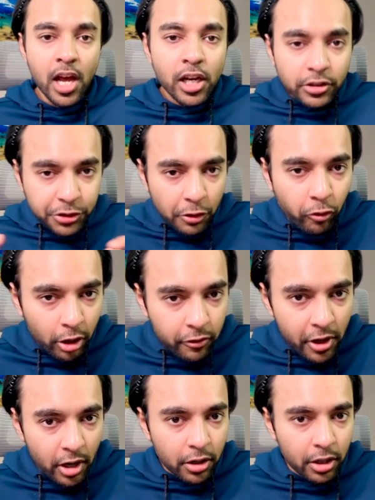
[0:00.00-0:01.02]
So what
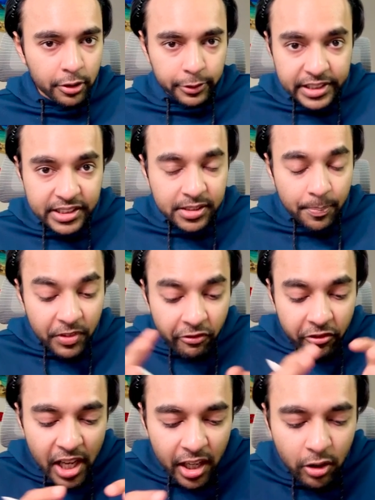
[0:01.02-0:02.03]
we're gonna do is
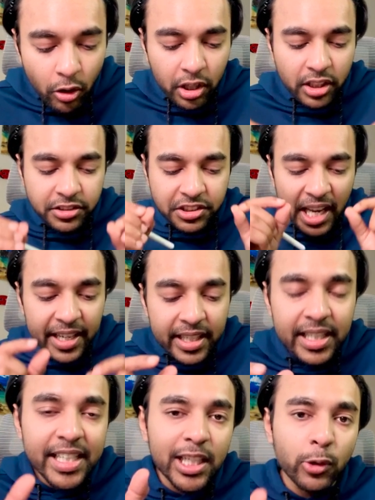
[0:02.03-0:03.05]
we are gonna
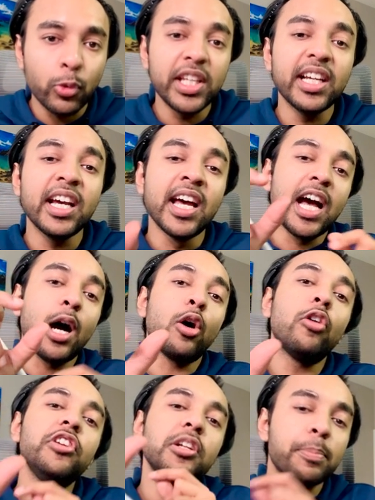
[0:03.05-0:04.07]
slightly tweak
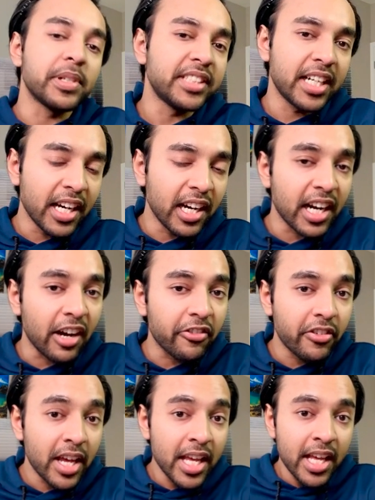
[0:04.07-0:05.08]
how we represent a
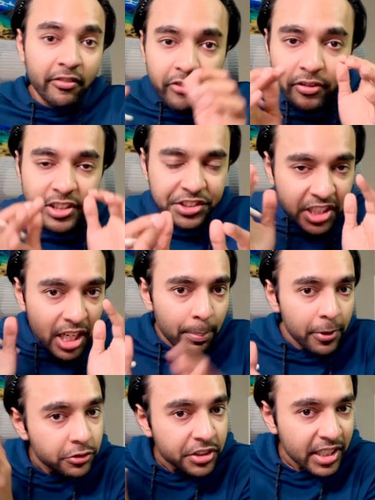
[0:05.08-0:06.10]
graph. We will still be
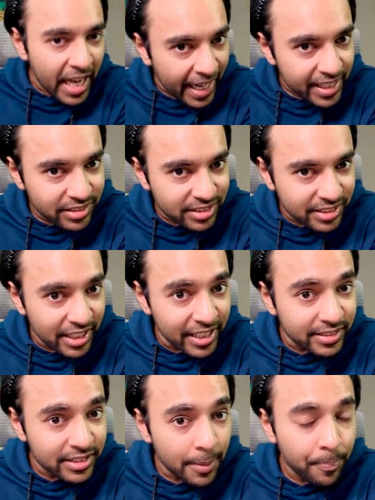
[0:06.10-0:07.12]
using the adjacency
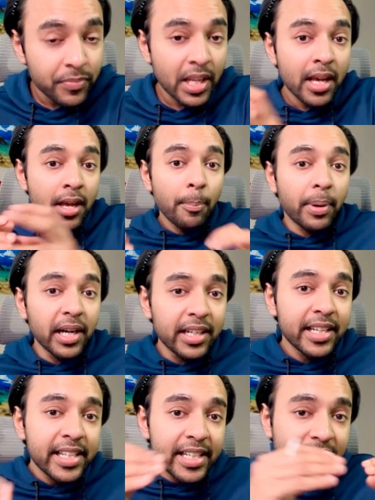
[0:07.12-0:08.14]
list, but
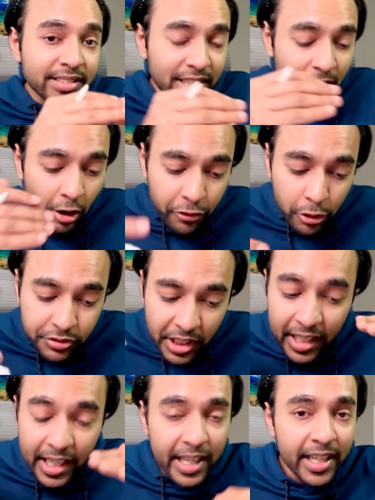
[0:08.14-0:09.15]
instead of using
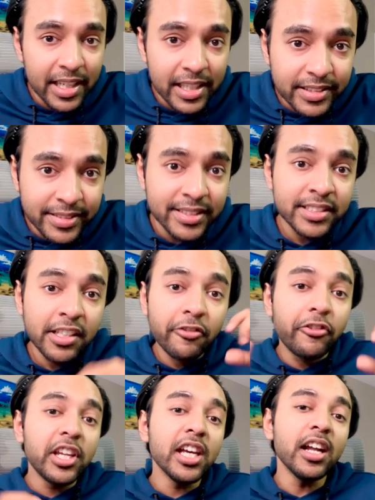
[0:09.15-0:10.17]
linked lists,
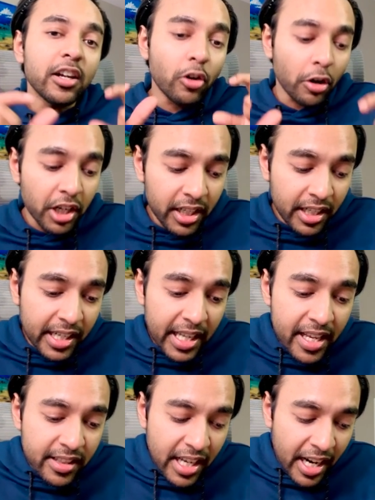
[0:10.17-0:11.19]
we are gonna
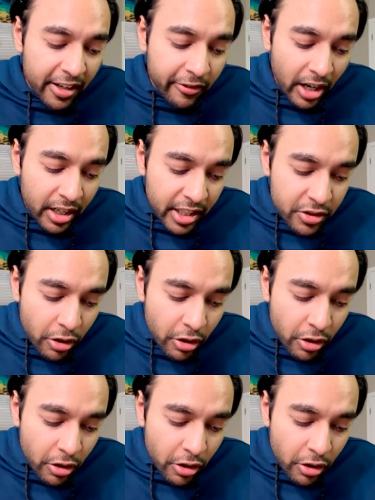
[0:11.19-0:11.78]
take the advantage